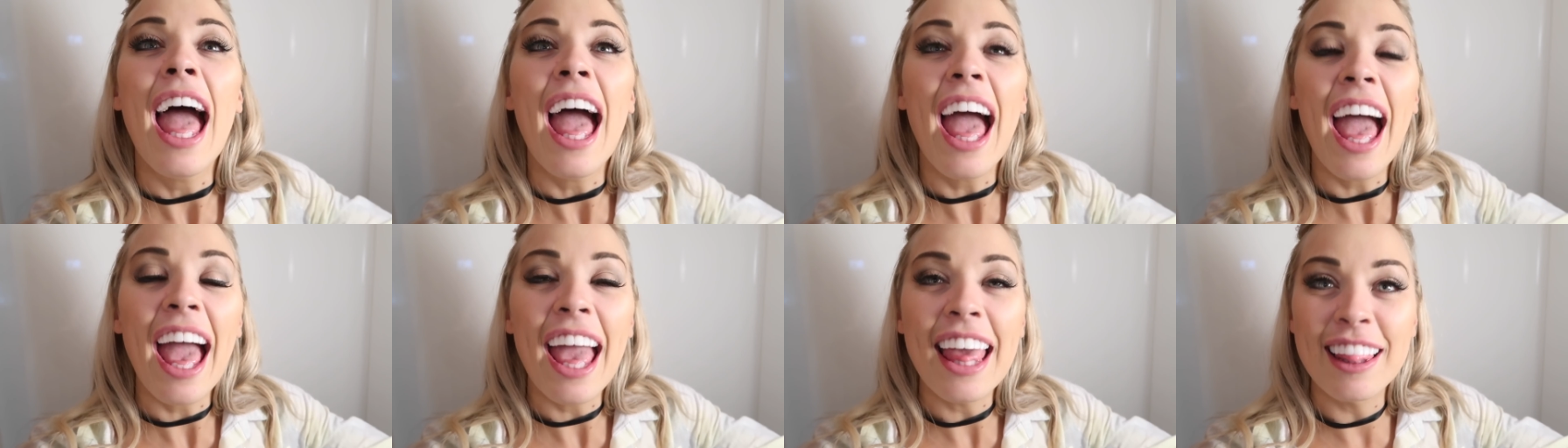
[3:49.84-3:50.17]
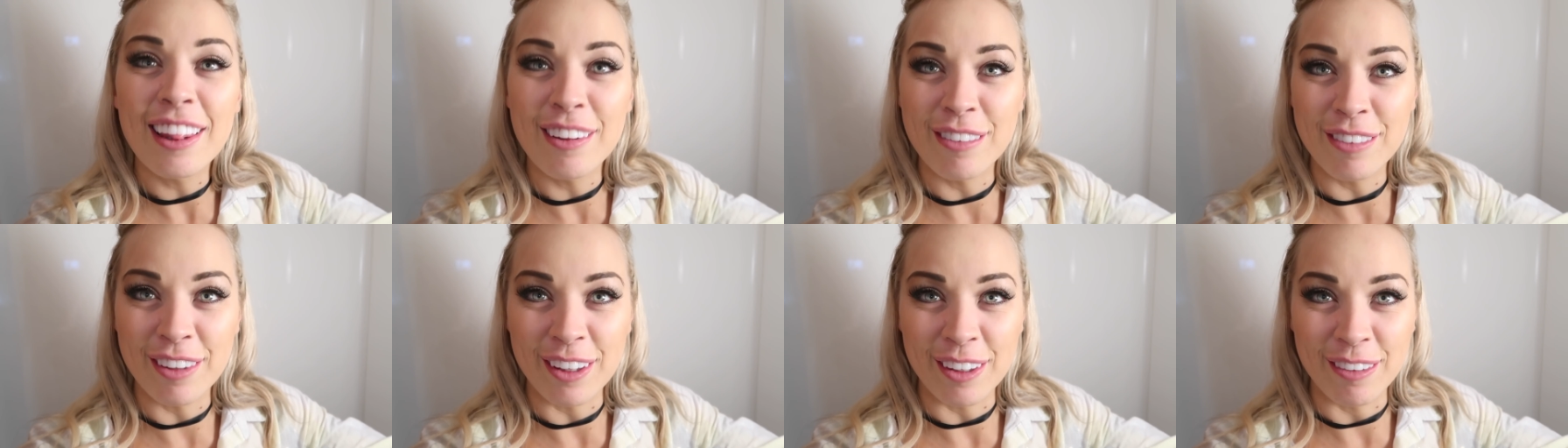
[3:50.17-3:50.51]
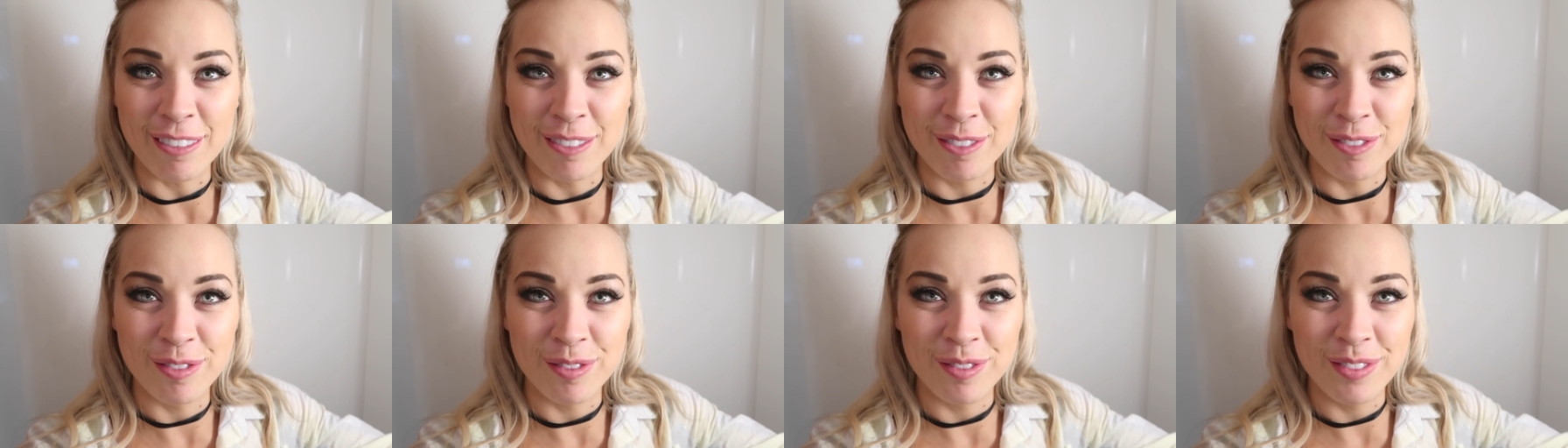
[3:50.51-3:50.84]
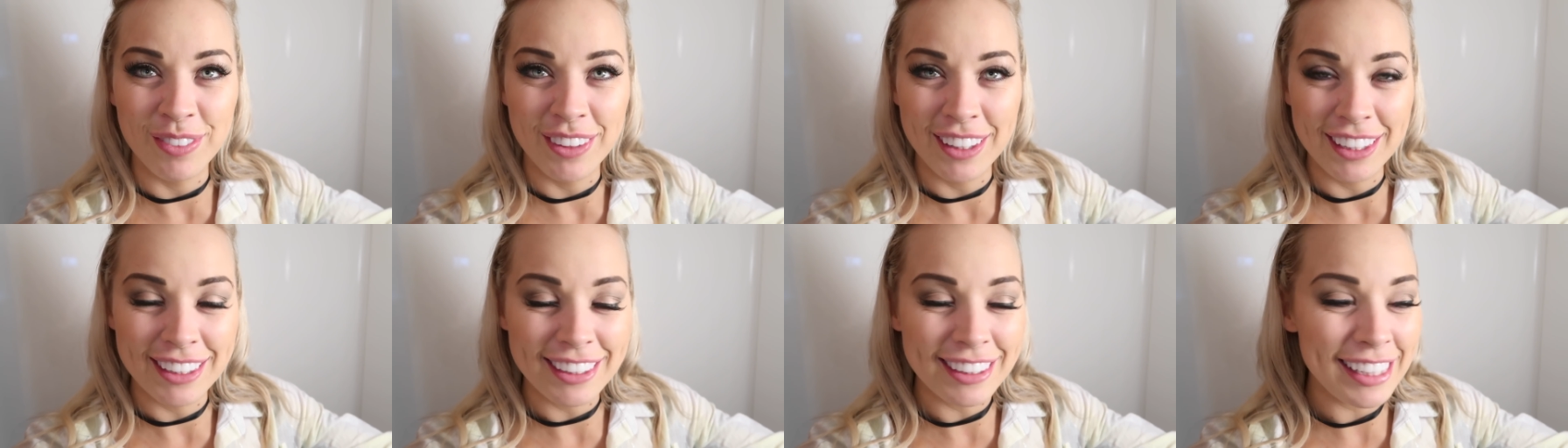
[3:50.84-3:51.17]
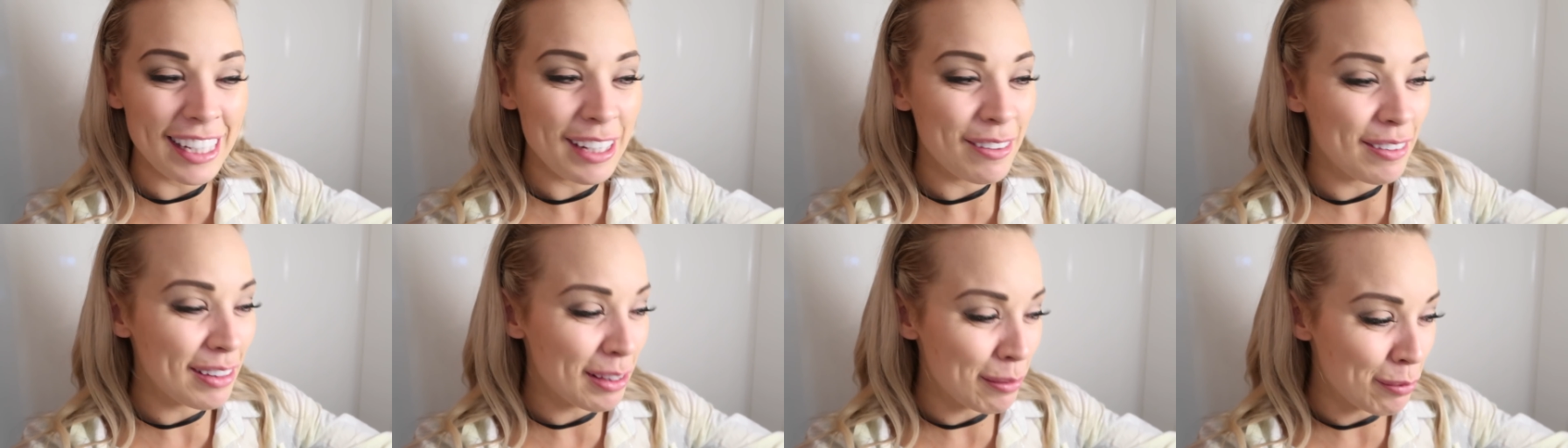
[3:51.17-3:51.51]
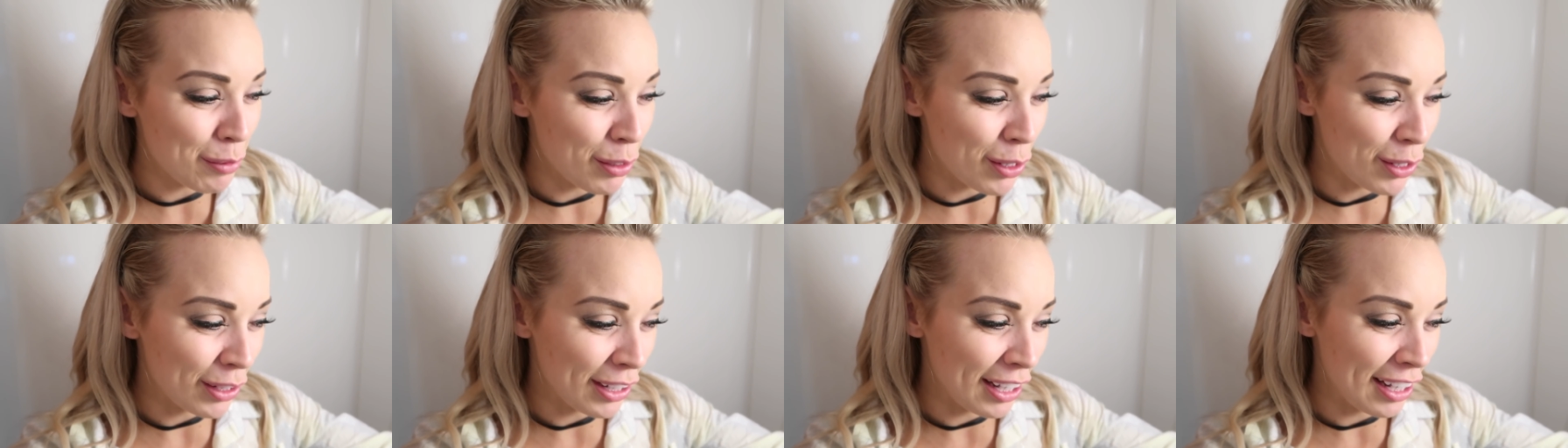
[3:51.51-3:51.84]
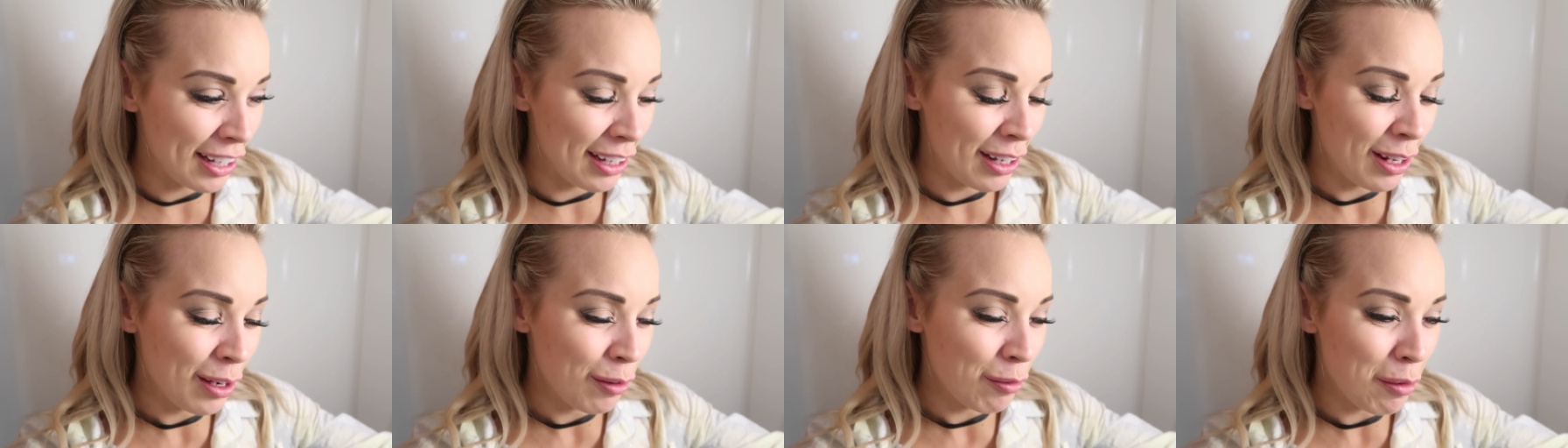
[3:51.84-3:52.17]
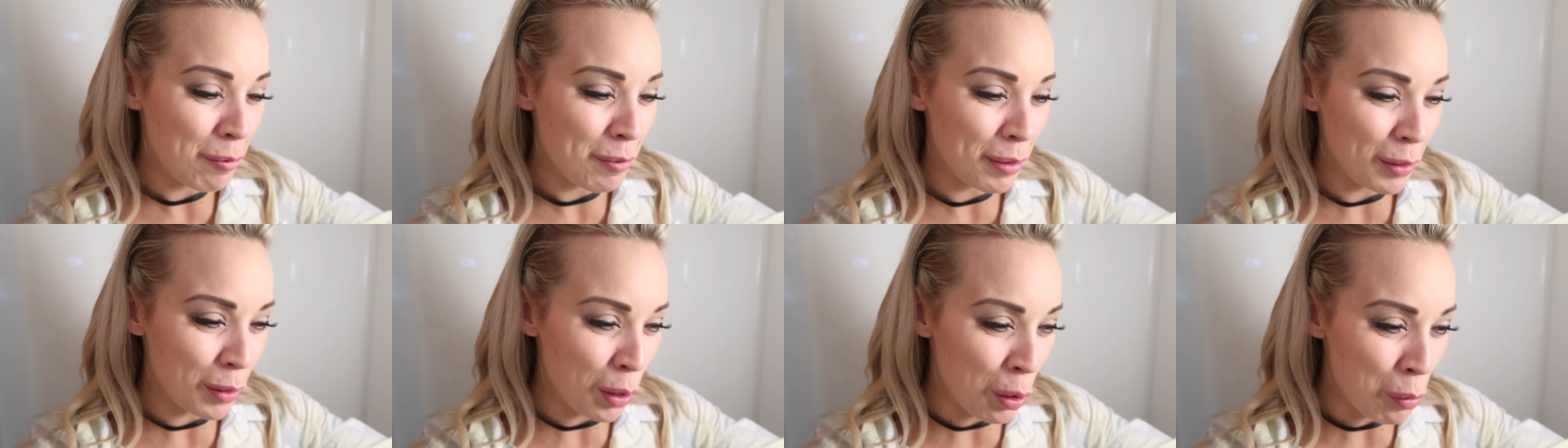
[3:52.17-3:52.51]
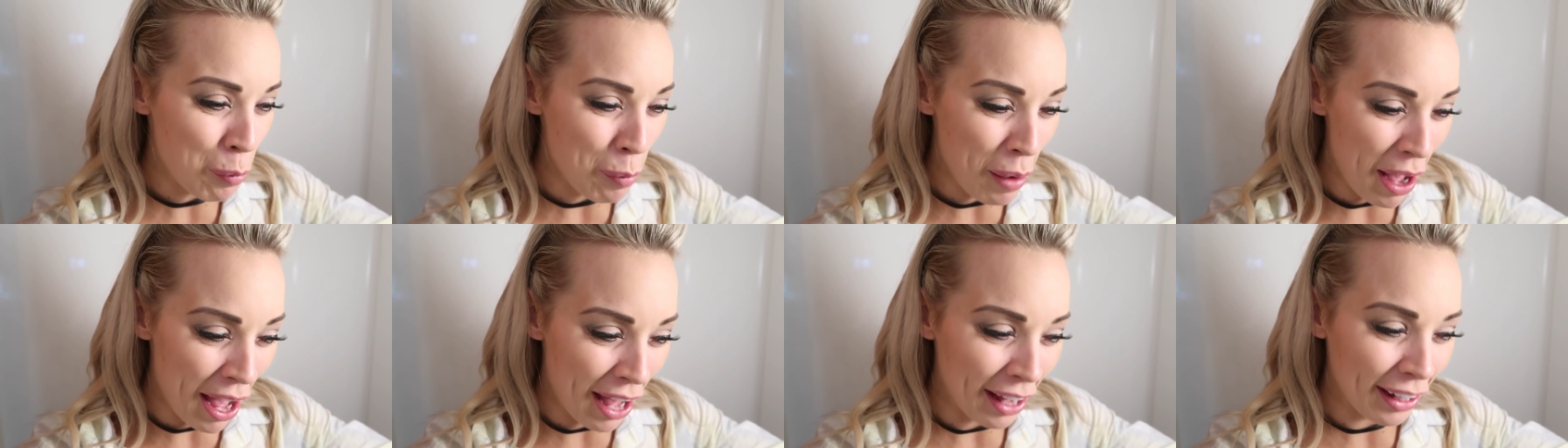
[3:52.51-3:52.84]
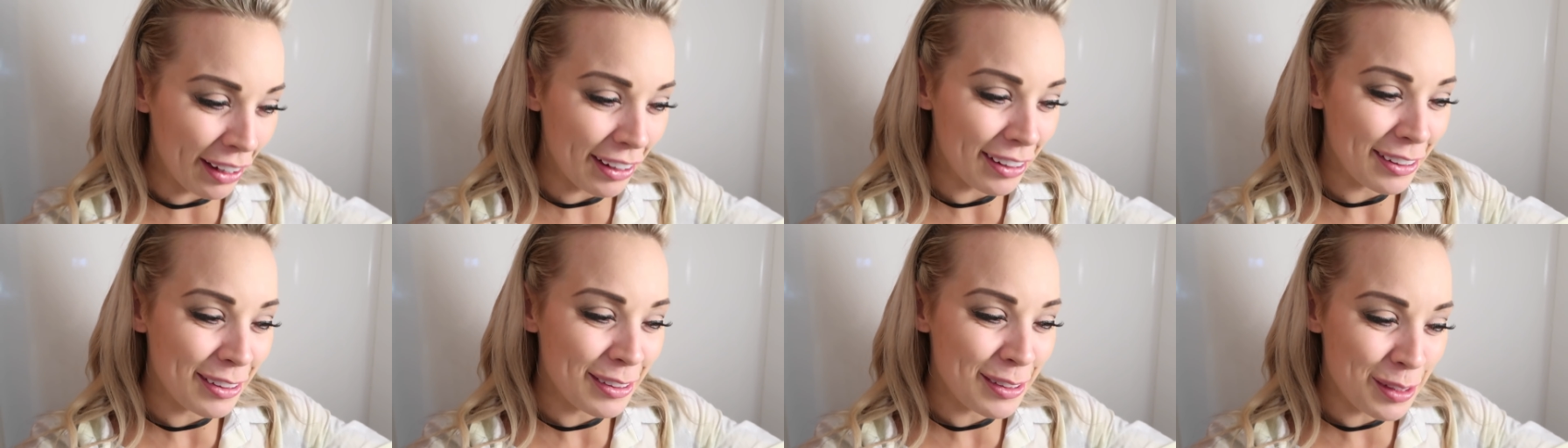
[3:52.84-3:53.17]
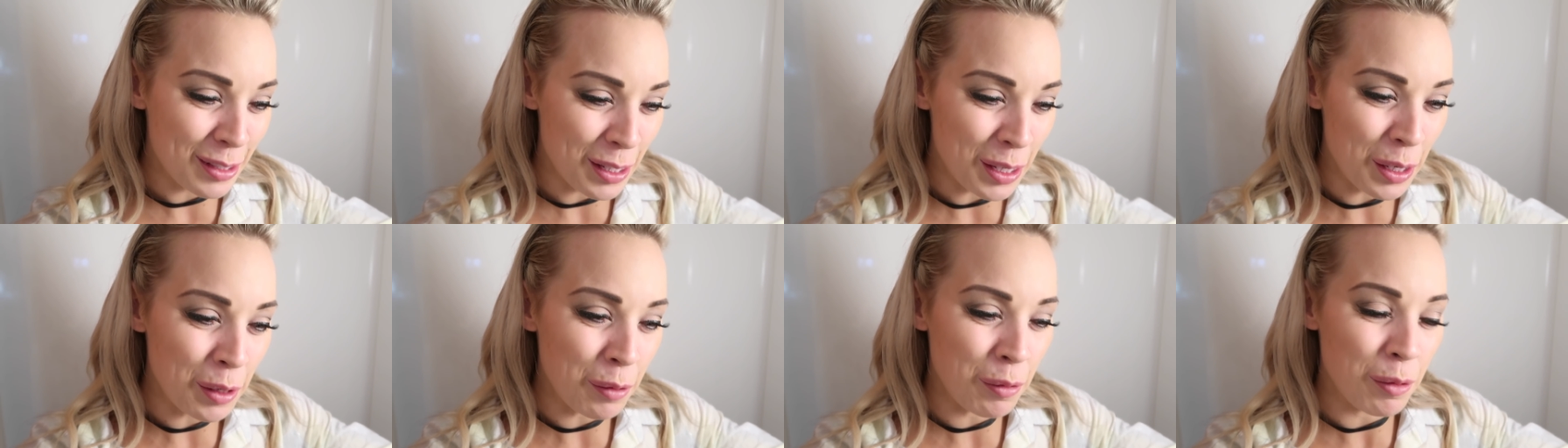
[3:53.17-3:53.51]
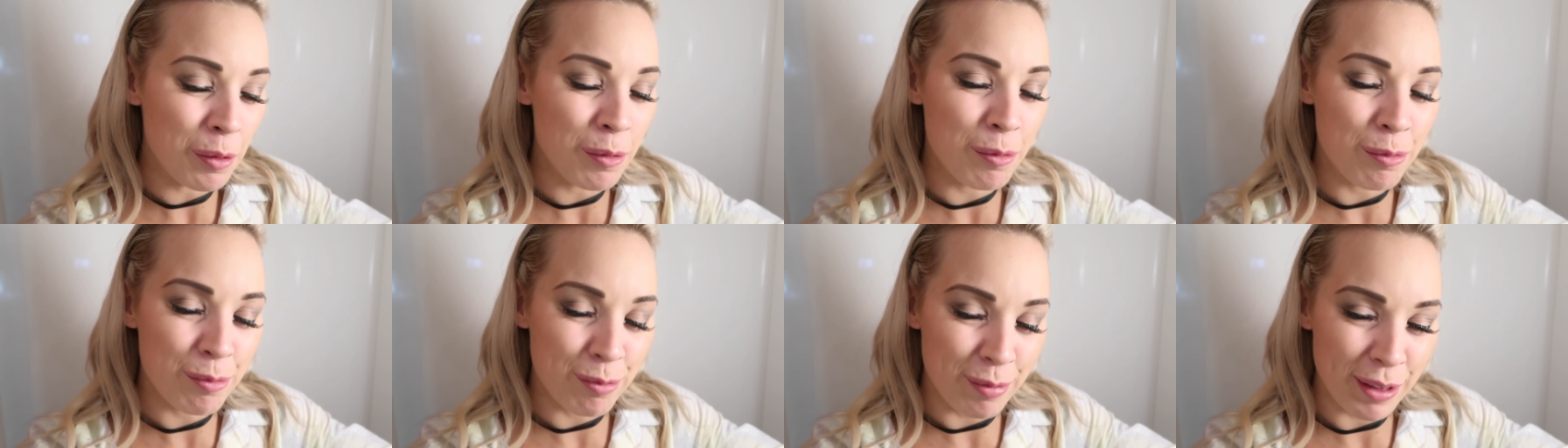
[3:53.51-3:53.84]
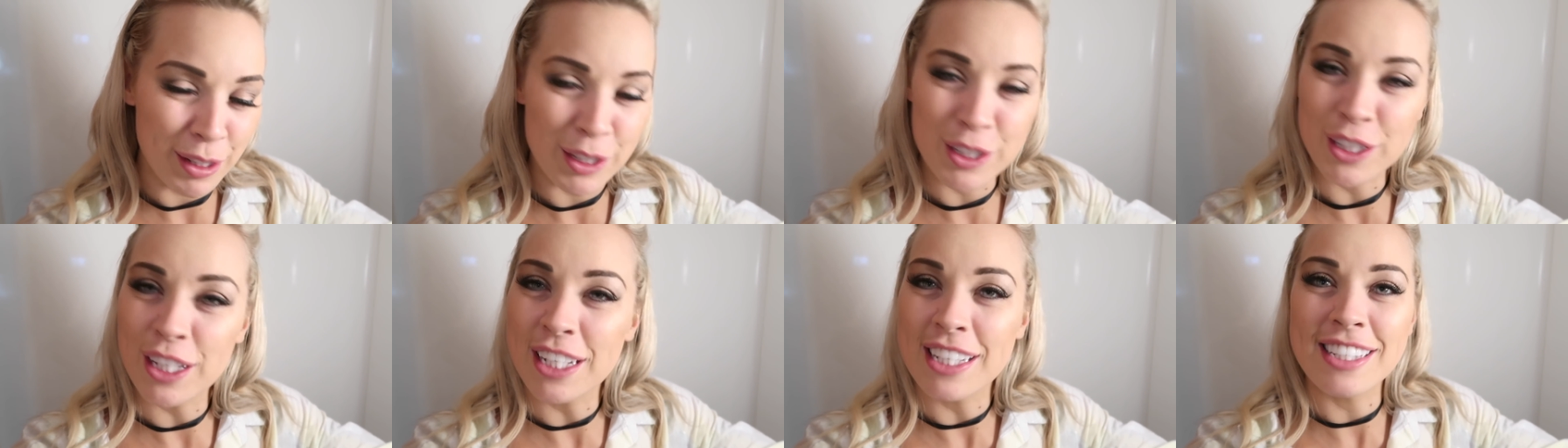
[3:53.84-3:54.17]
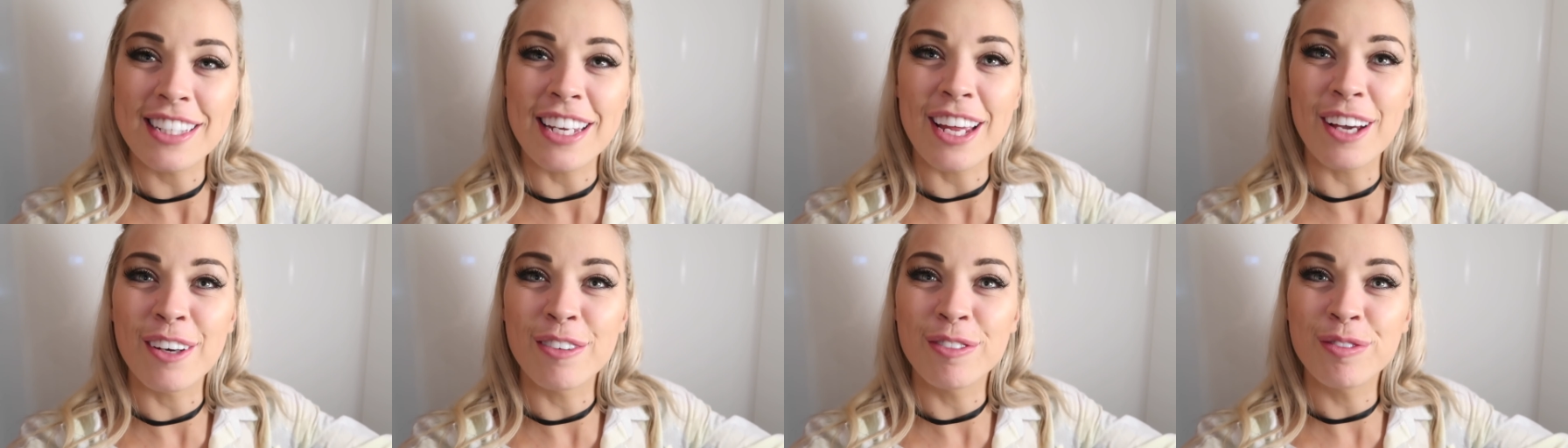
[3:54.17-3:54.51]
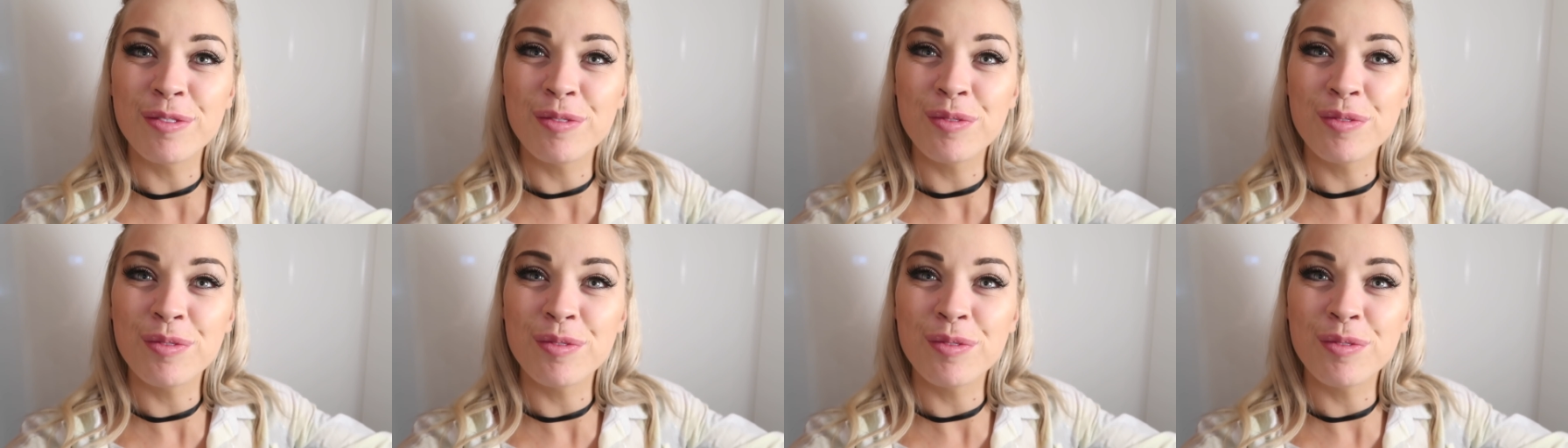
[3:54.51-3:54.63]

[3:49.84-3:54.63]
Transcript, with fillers: I love you. See you in the morning when we go back to Manchester.